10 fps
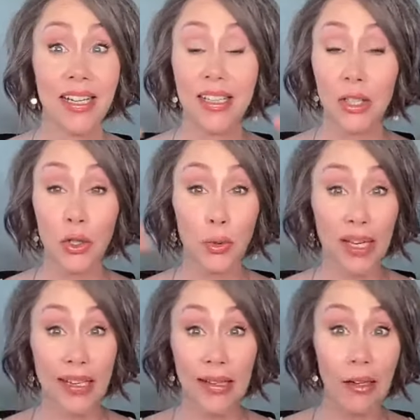
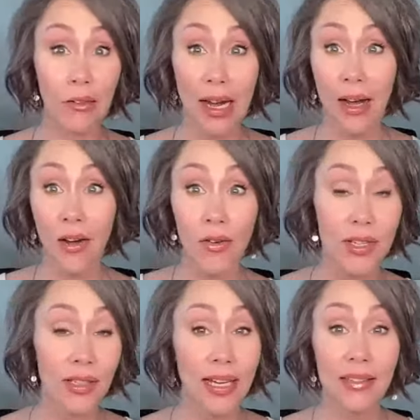gooing
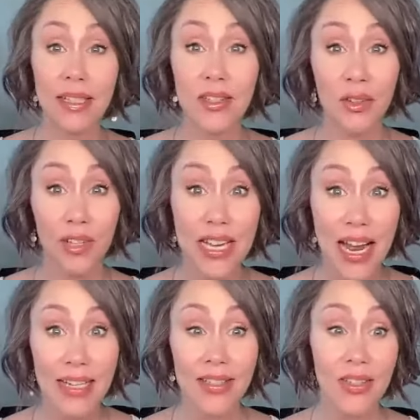around like let's
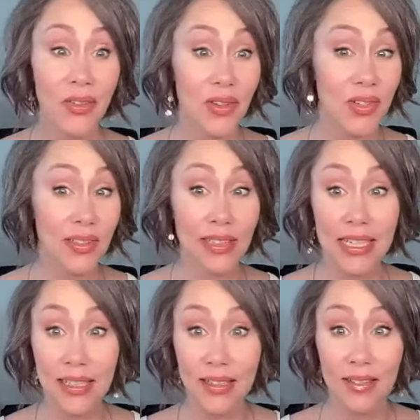create so there's a
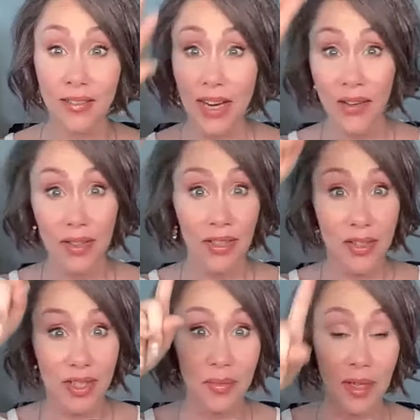link around here
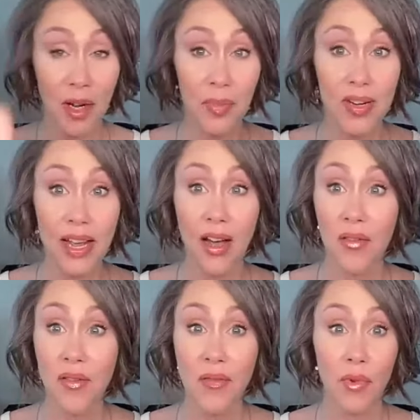somewhere up or
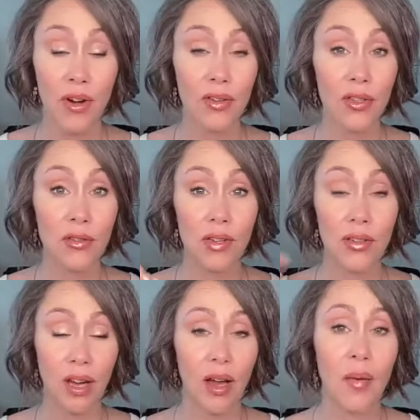down where you can
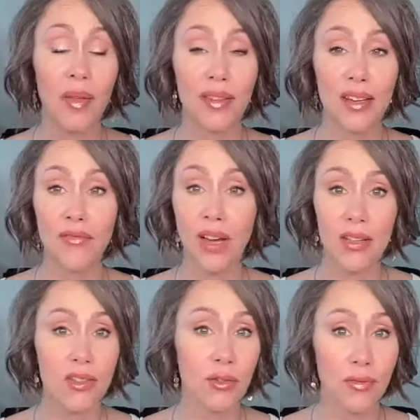come and then
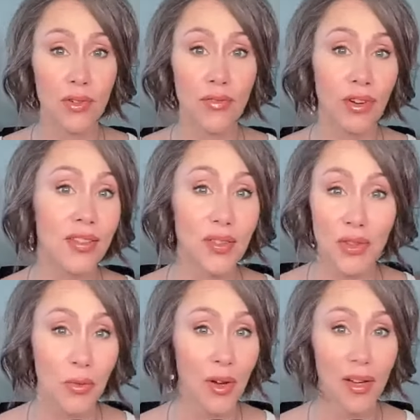invite two of your friends if
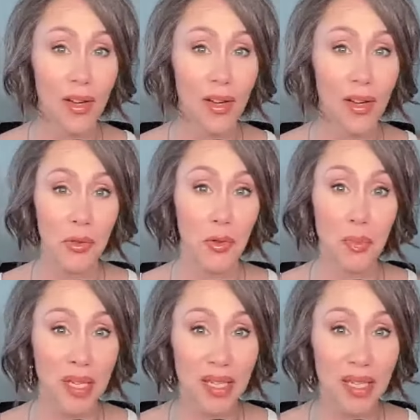you want a really
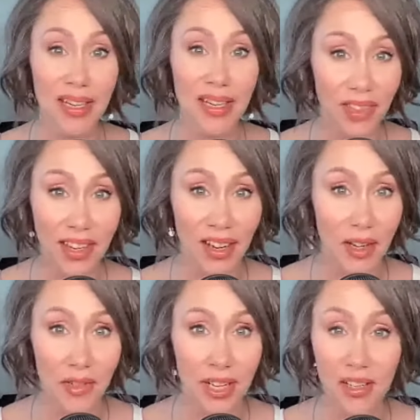cool pdf thing
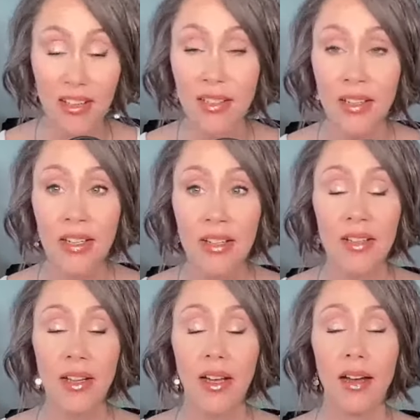i created
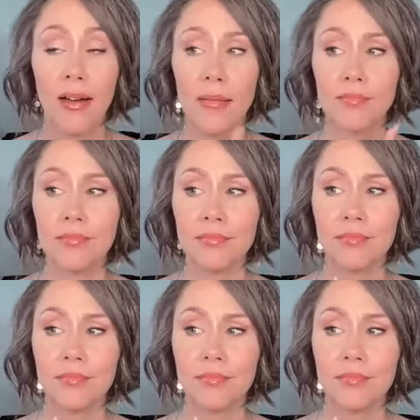um,